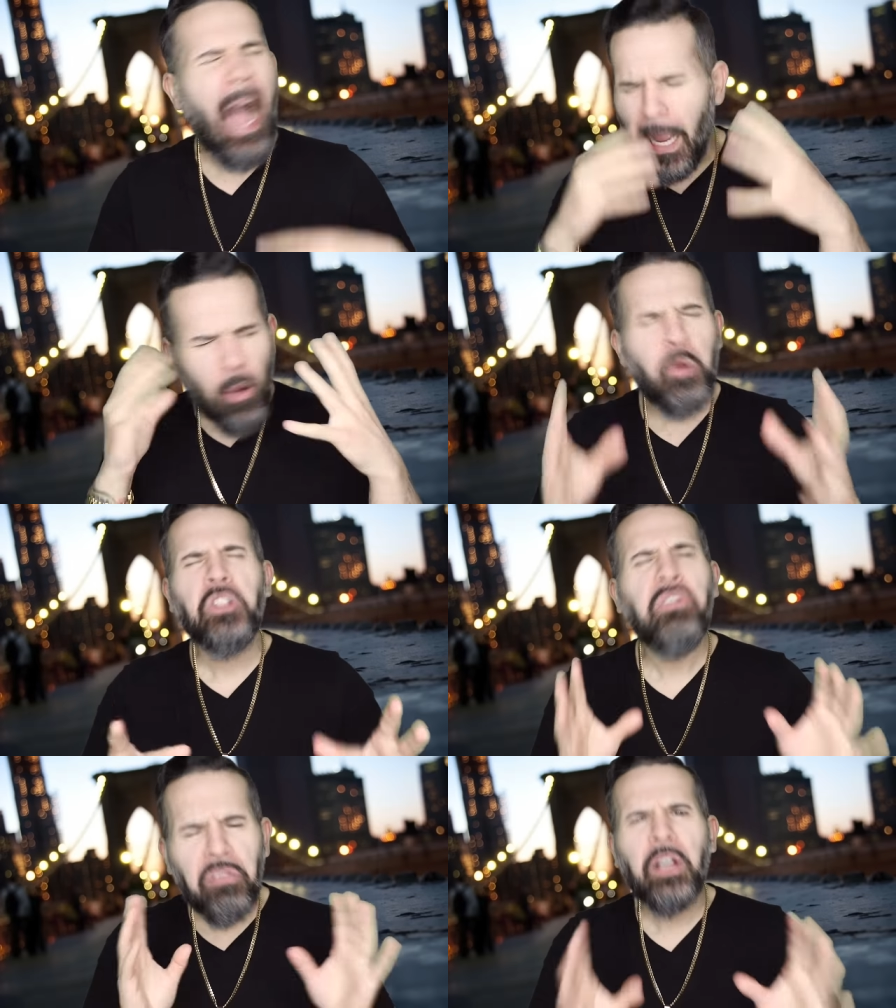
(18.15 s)
I
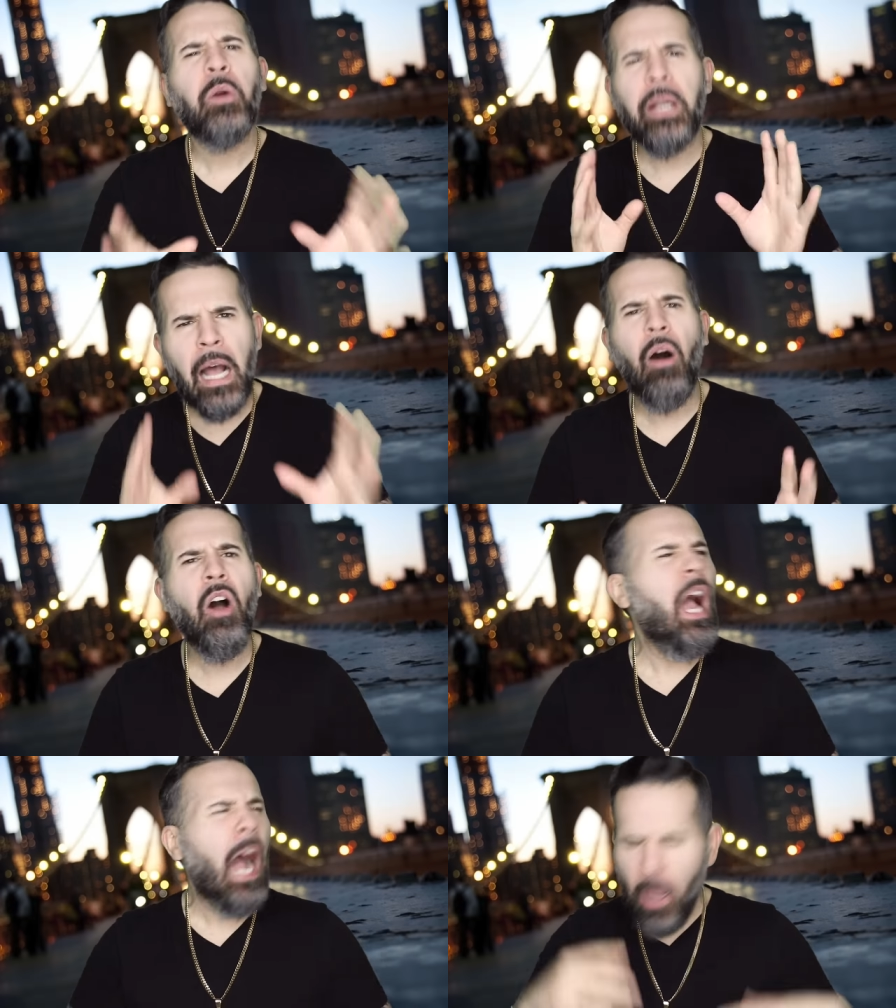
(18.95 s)
always figure it
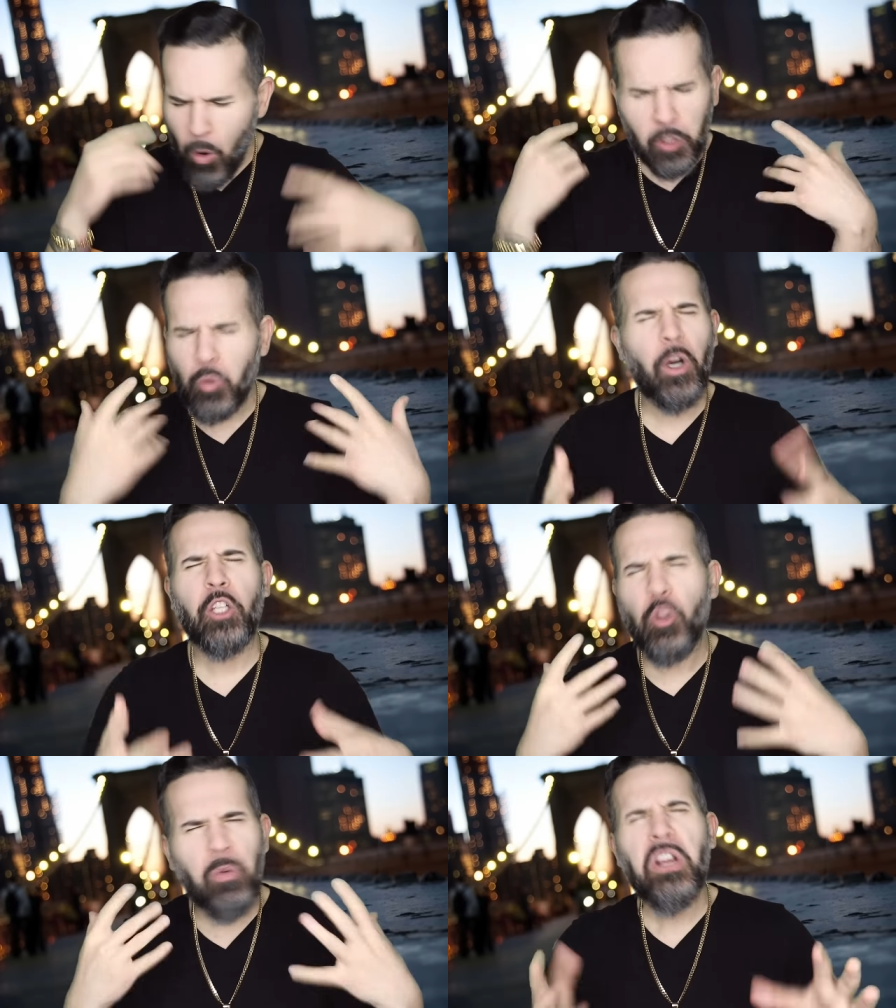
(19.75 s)
out. I always
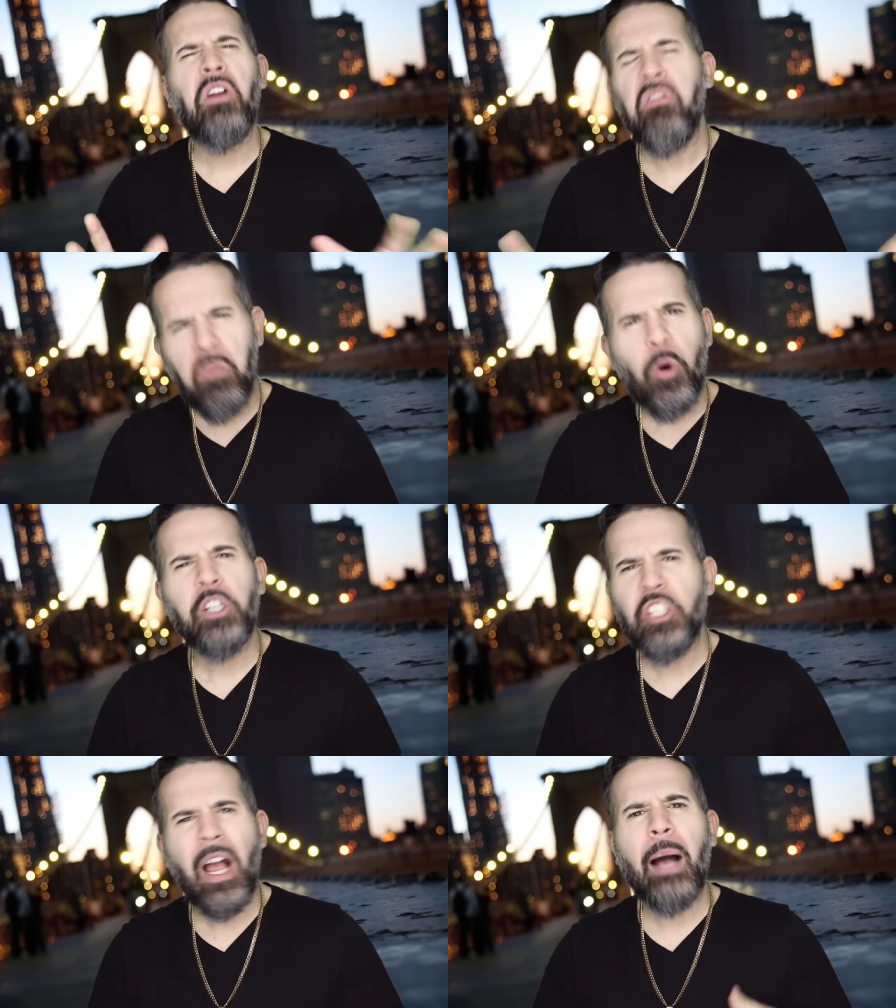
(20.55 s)
work three or four
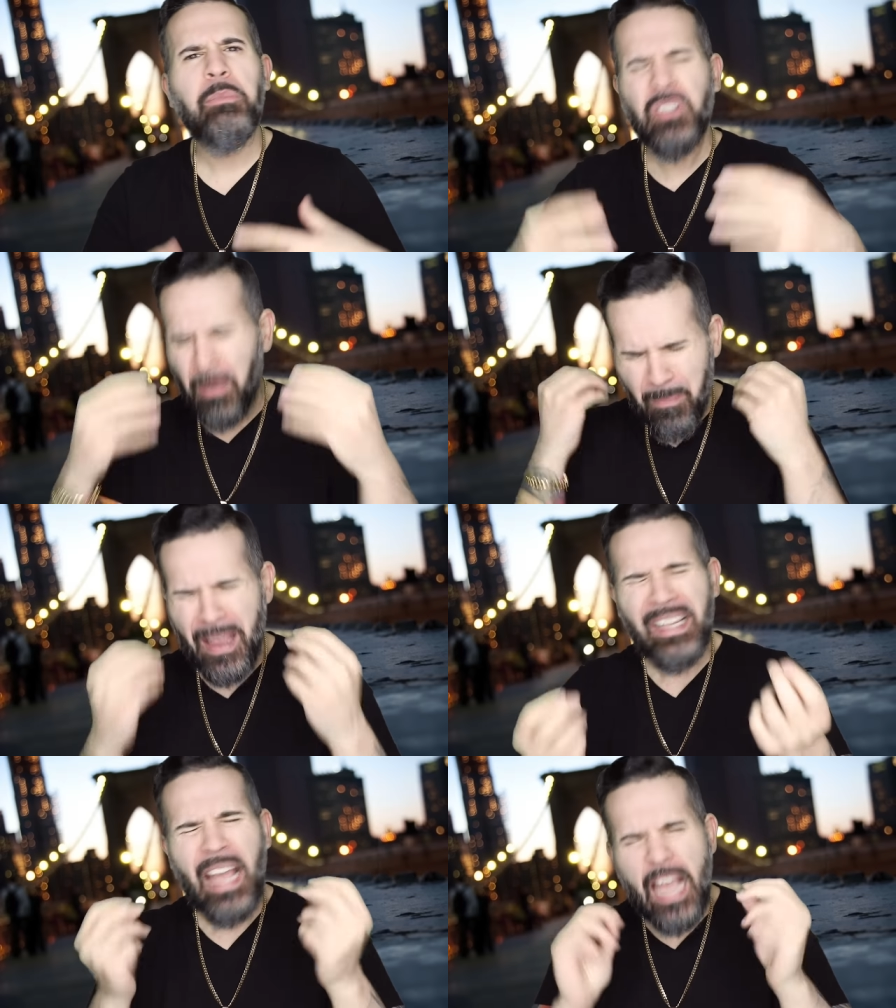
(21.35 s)
jobs to
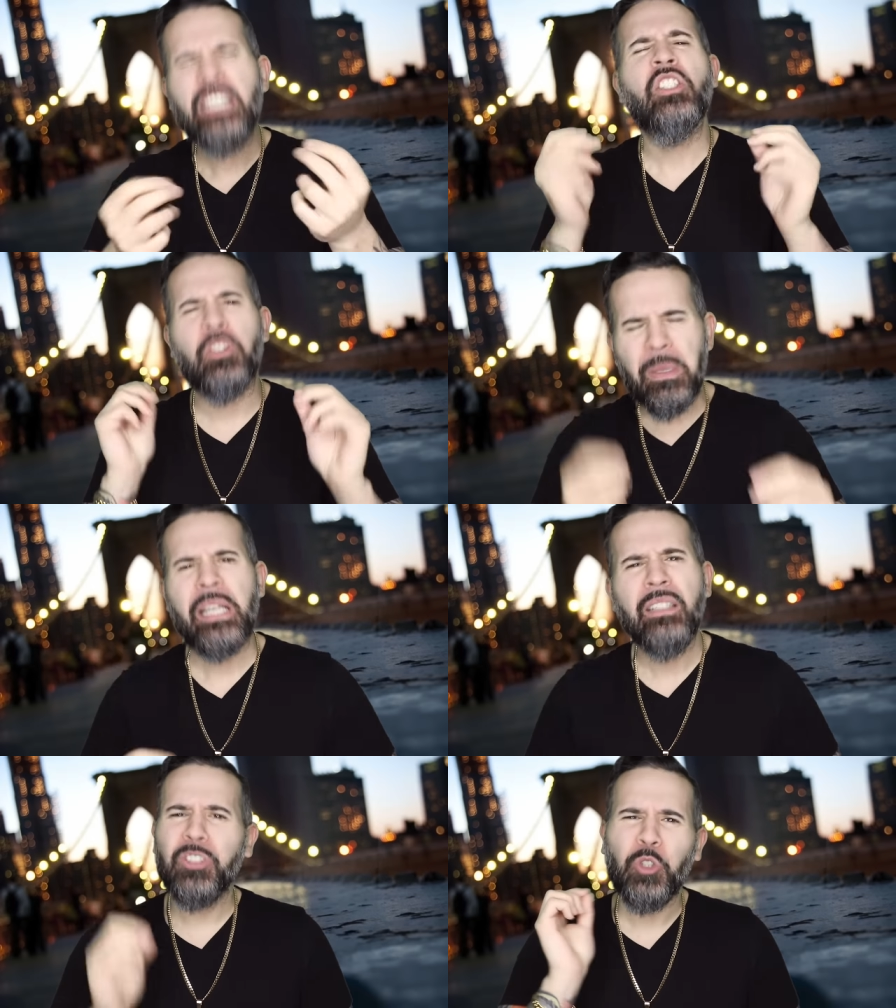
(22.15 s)
make ends
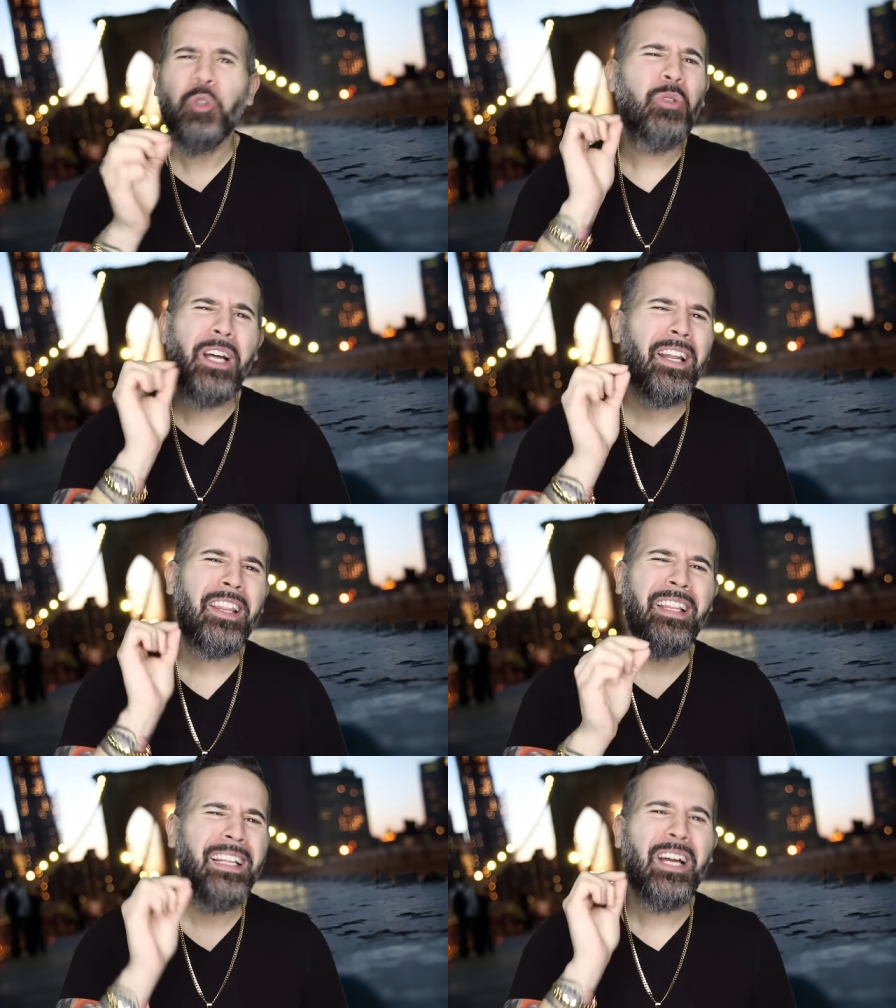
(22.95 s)
meet, to do none
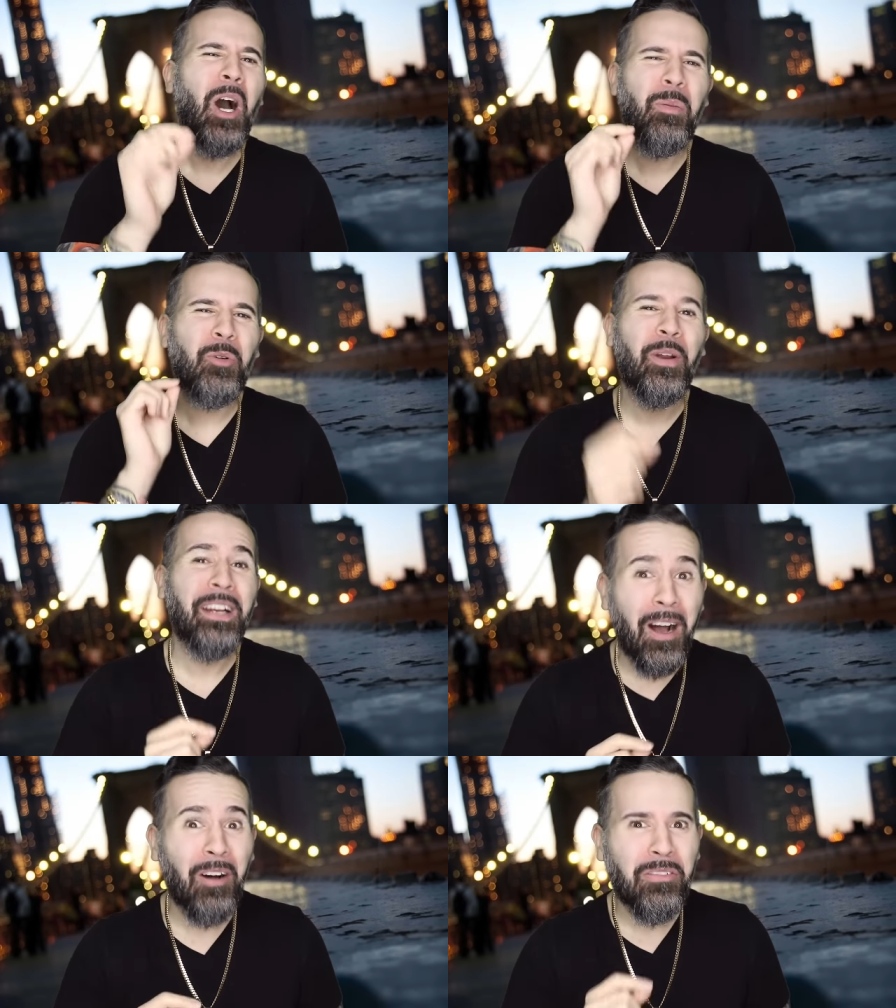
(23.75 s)
other than the
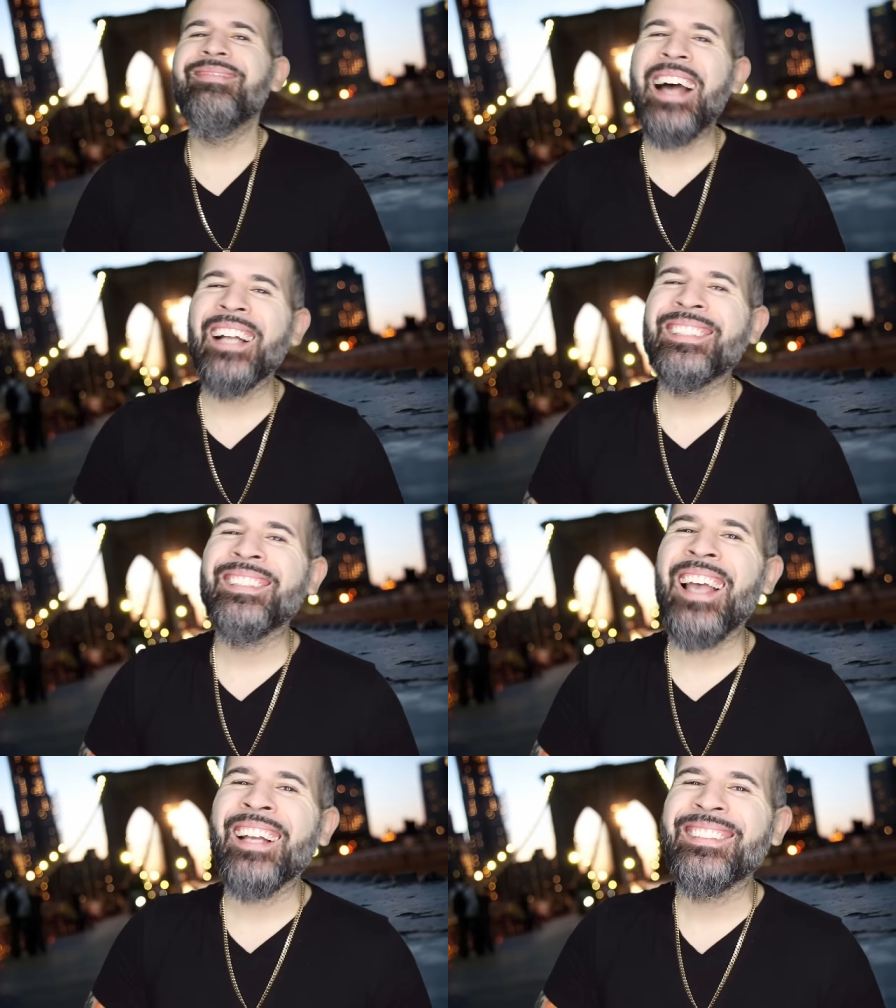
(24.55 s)
upgrade of that
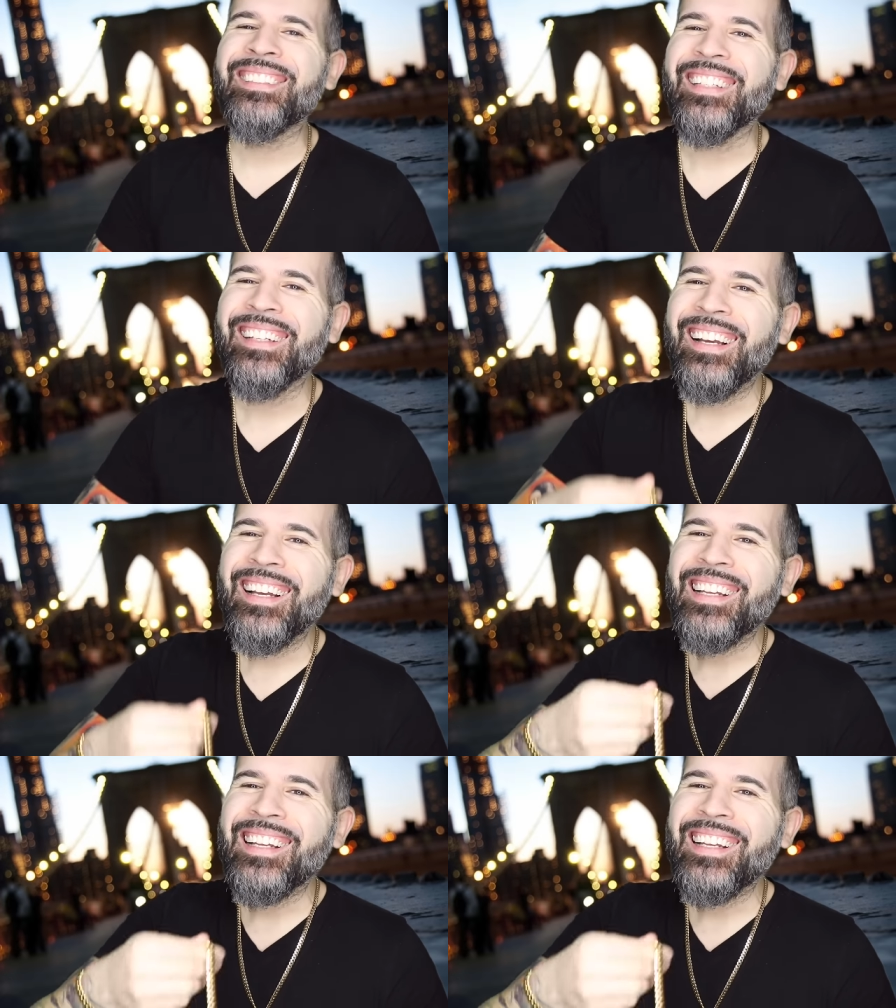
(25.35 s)
sexy